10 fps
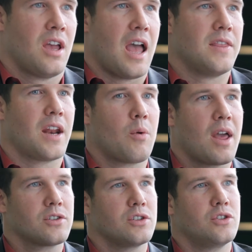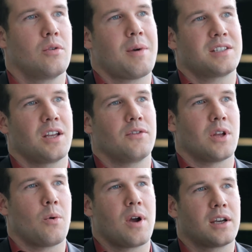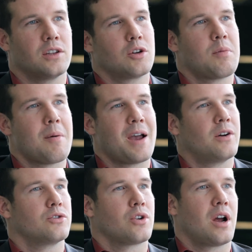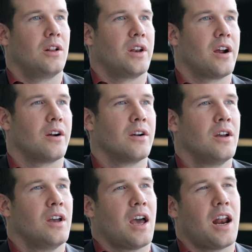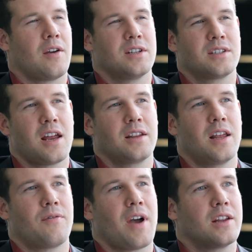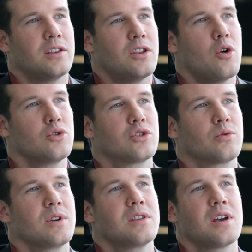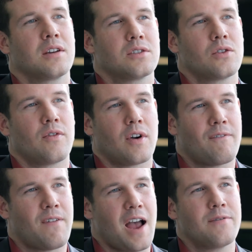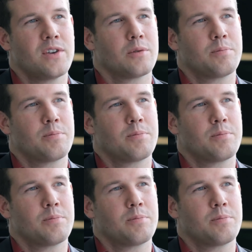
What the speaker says: and then I would actually do it myself so that way I could learn by my own trial and error. And I decided that if I did those 3 things over a 5-year